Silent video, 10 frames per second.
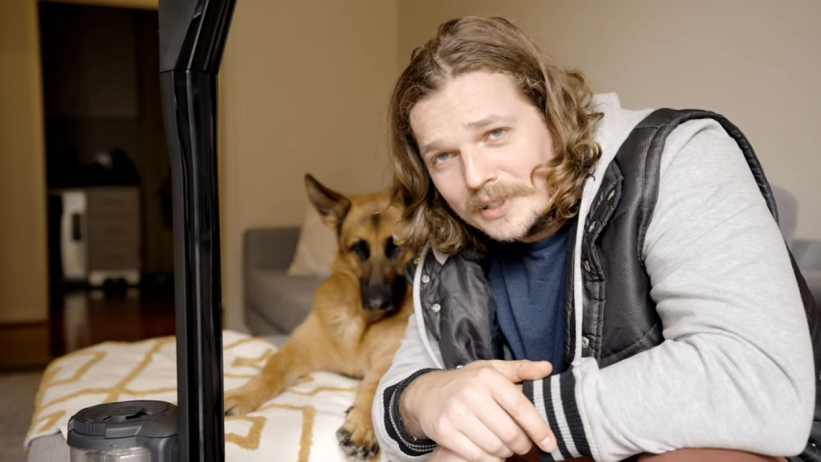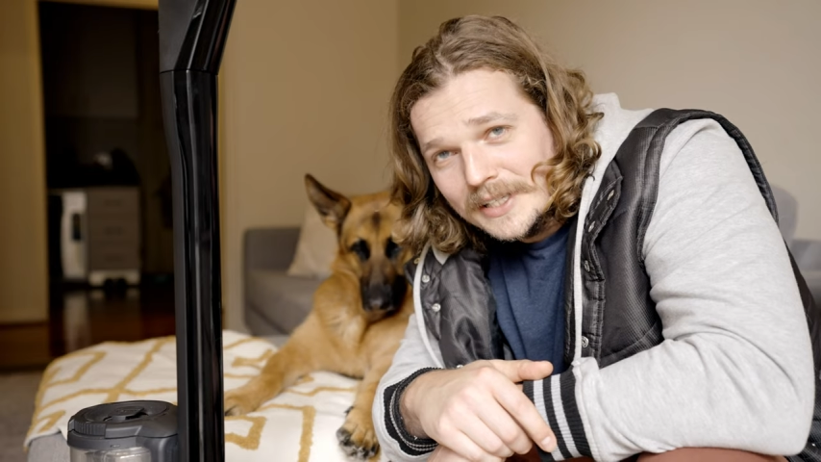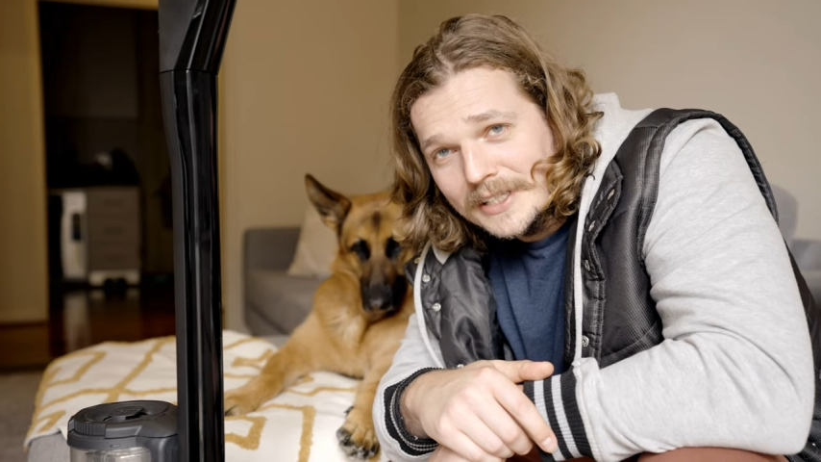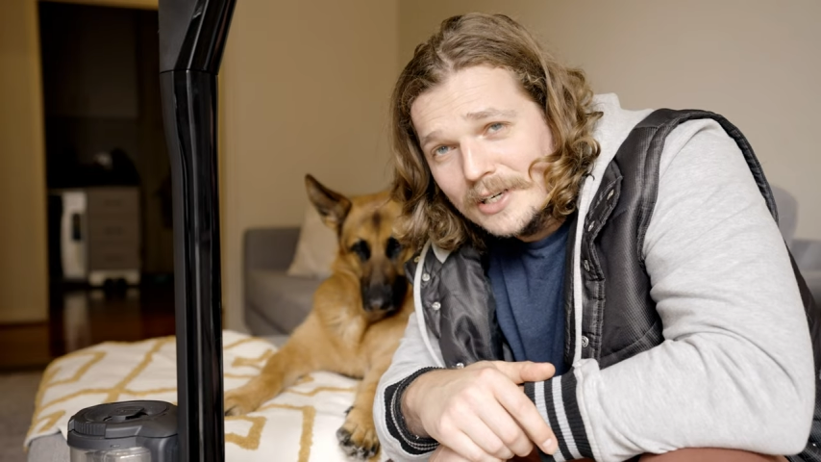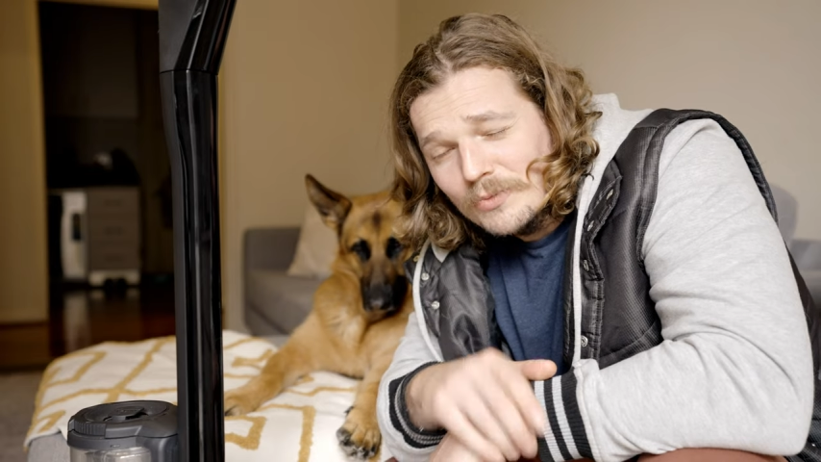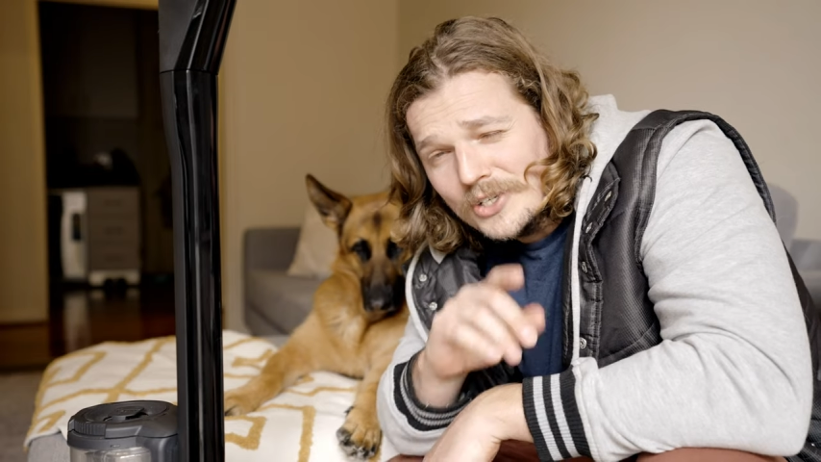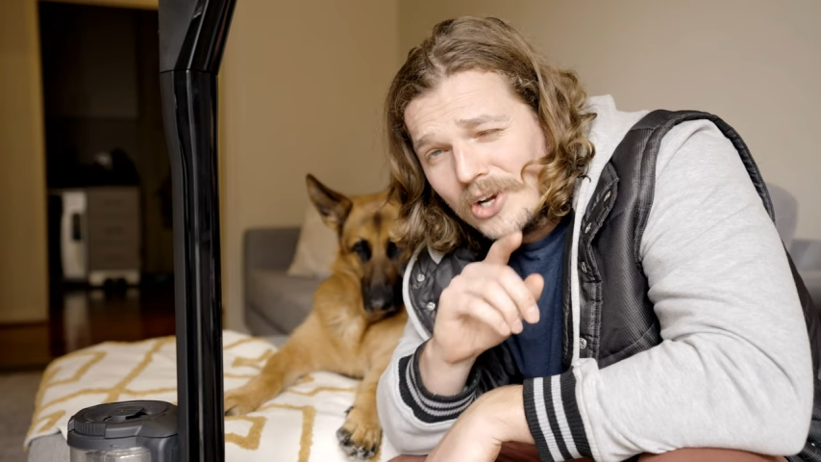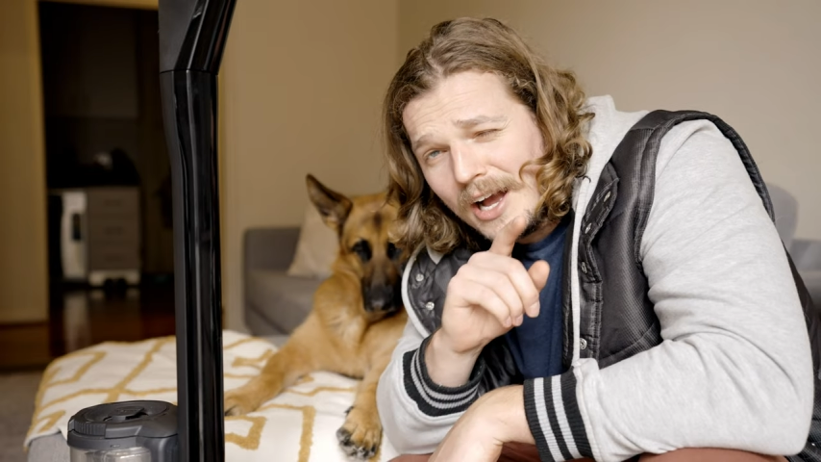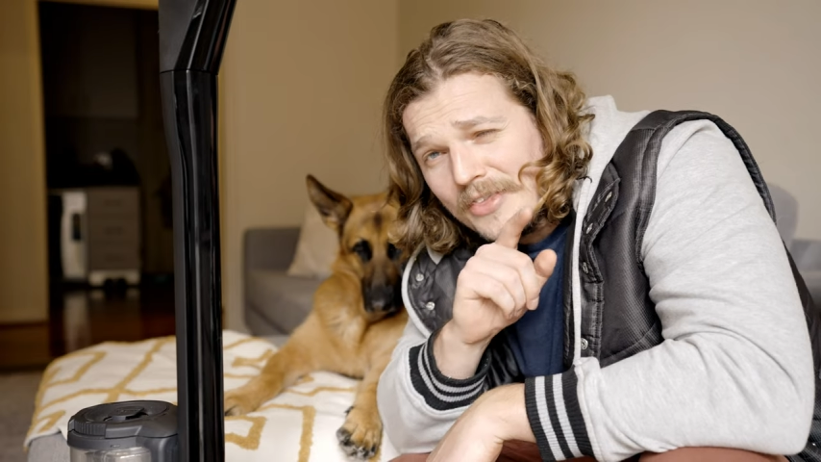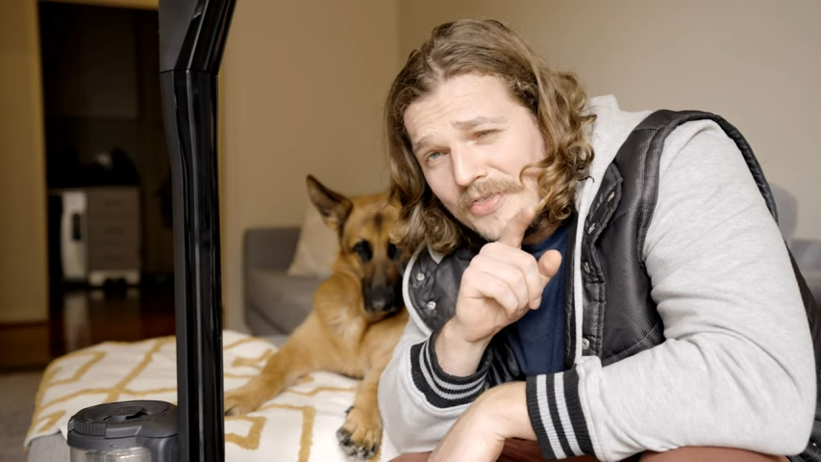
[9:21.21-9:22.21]
cleaner, which
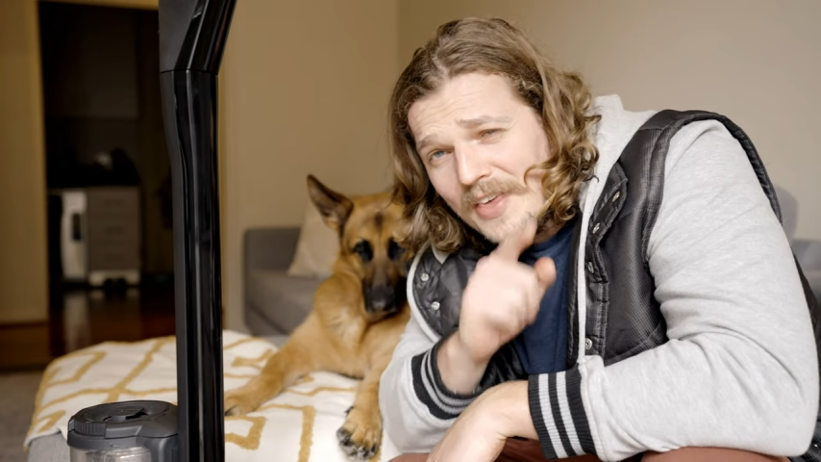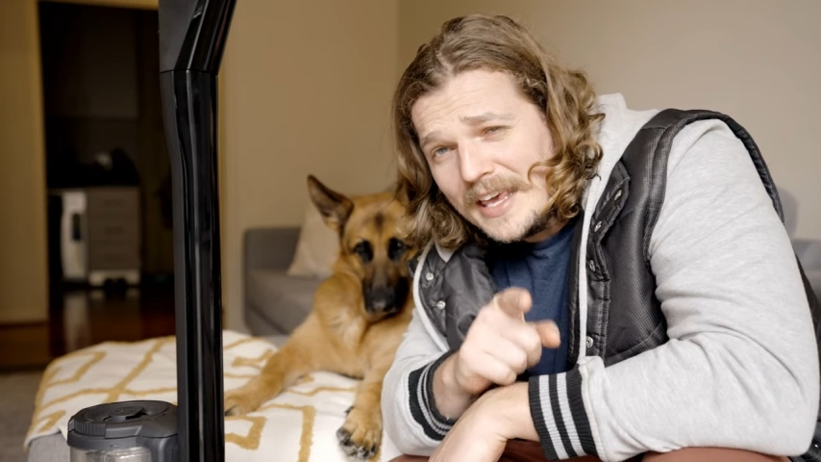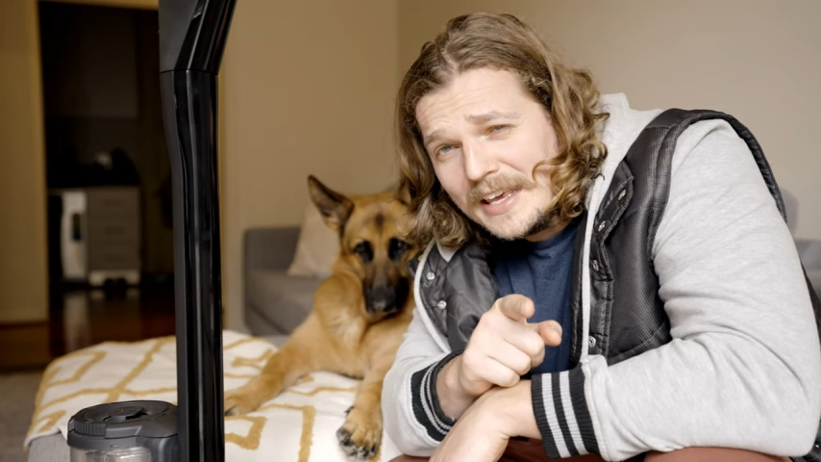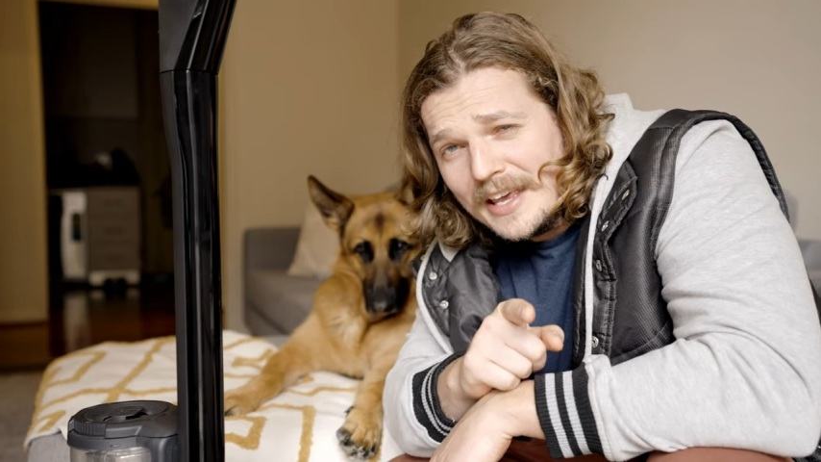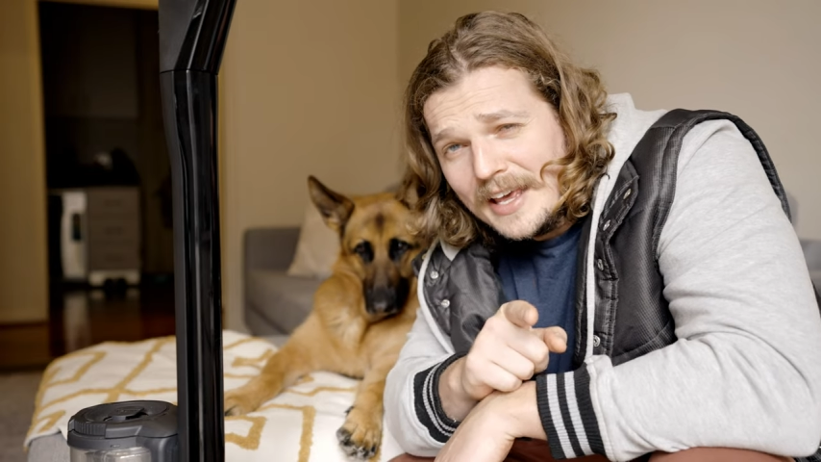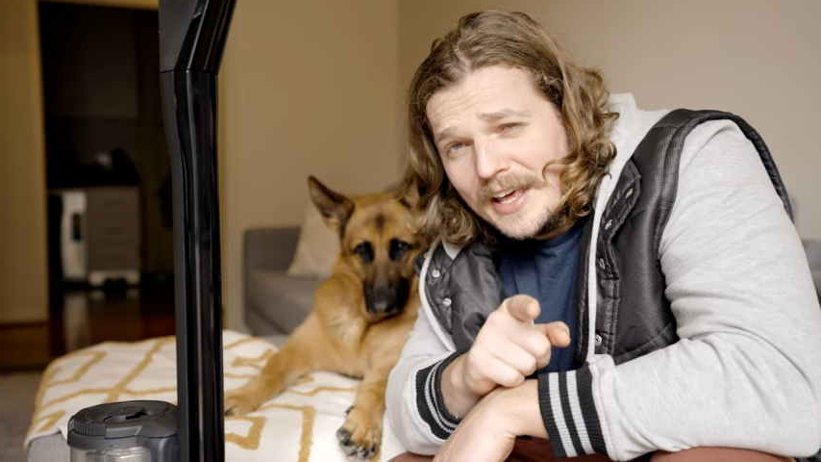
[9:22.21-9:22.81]
I think